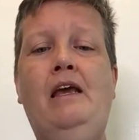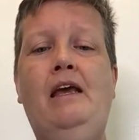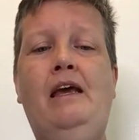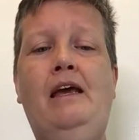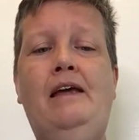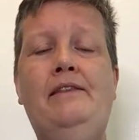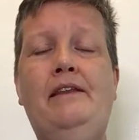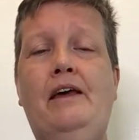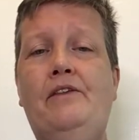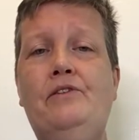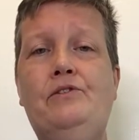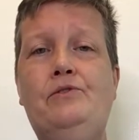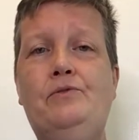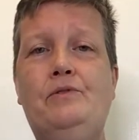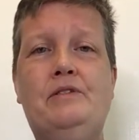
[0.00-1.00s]
and the other
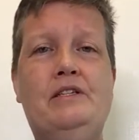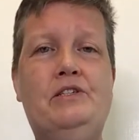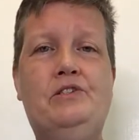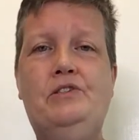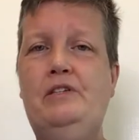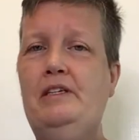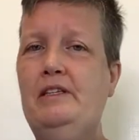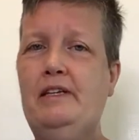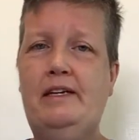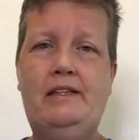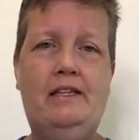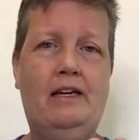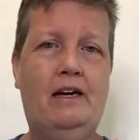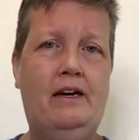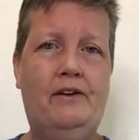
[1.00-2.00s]
tools that you need, like
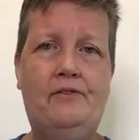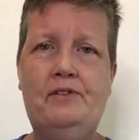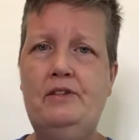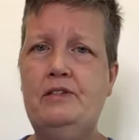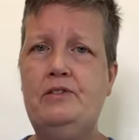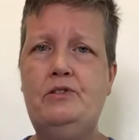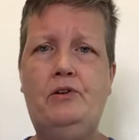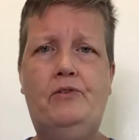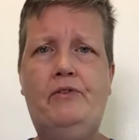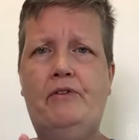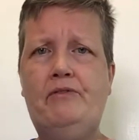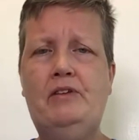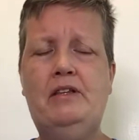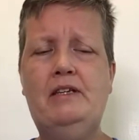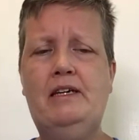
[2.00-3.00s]
the oven, the stove,
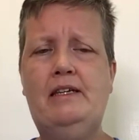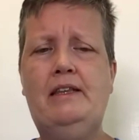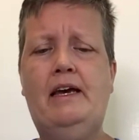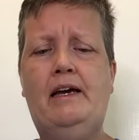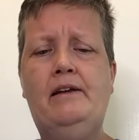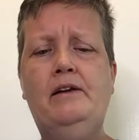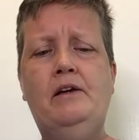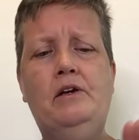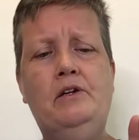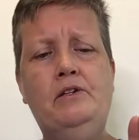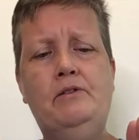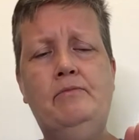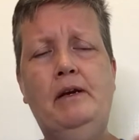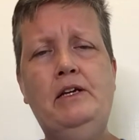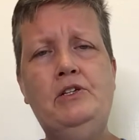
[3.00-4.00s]
everything like that,
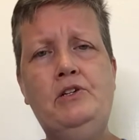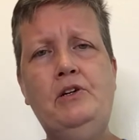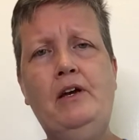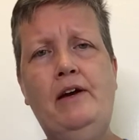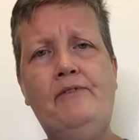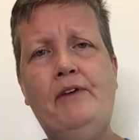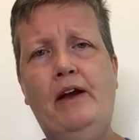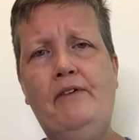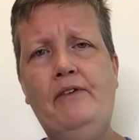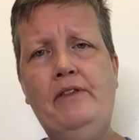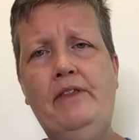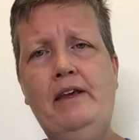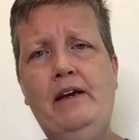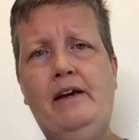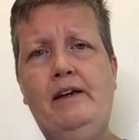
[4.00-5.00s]
to make sure you have
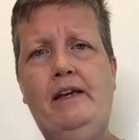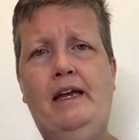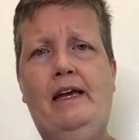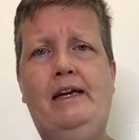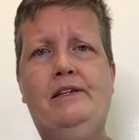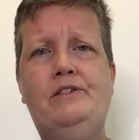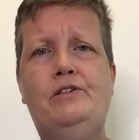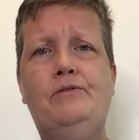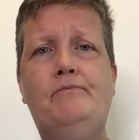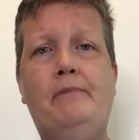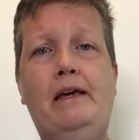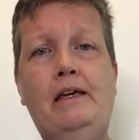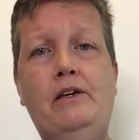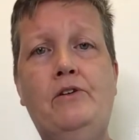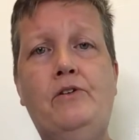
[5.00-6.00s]
everything on hand to
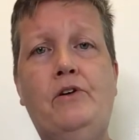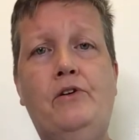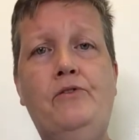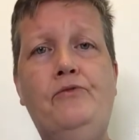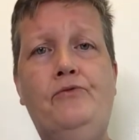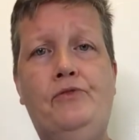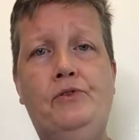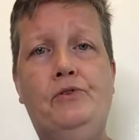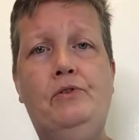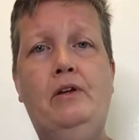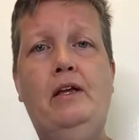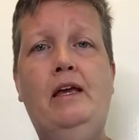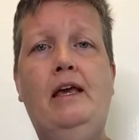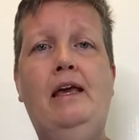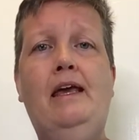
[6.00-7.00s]
make your own food.
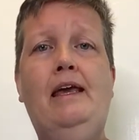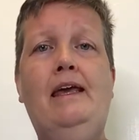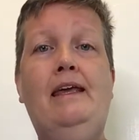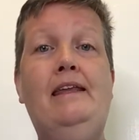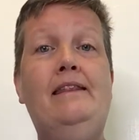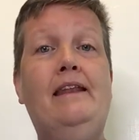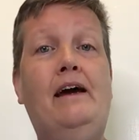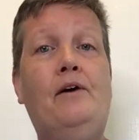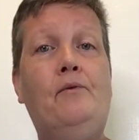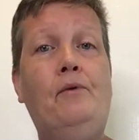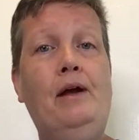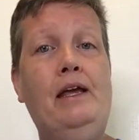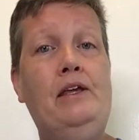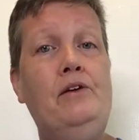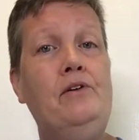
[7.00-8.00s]
In that
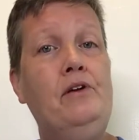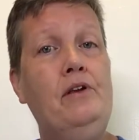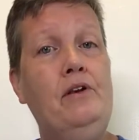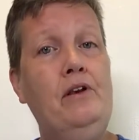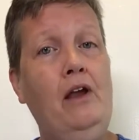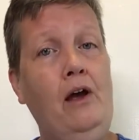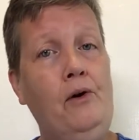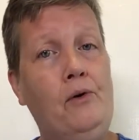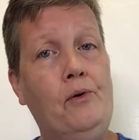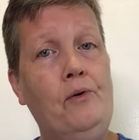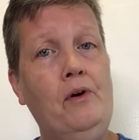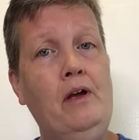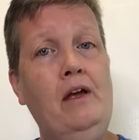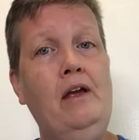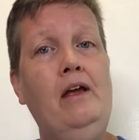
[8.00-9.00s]
way you can know
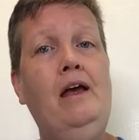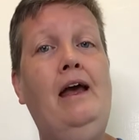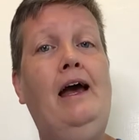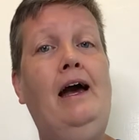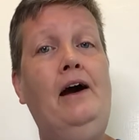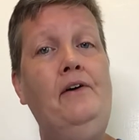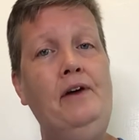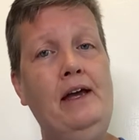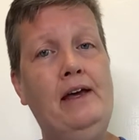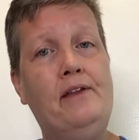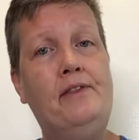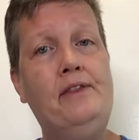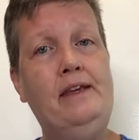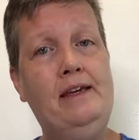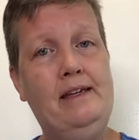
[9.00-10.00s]
how
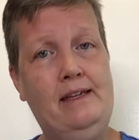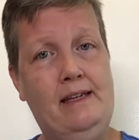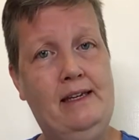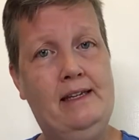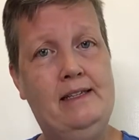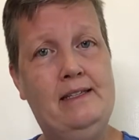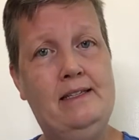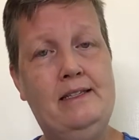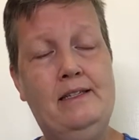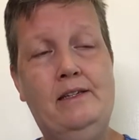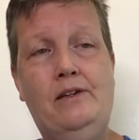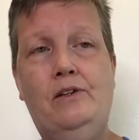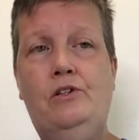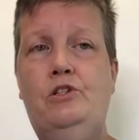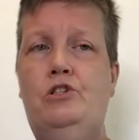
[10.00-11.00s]
healthy it is.
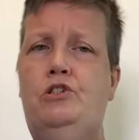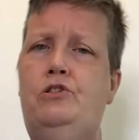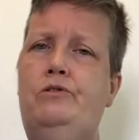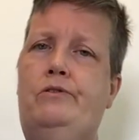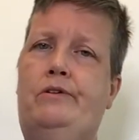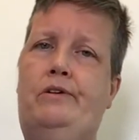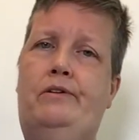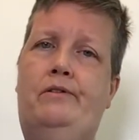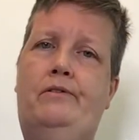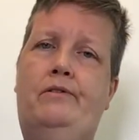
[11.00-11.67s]
Sure,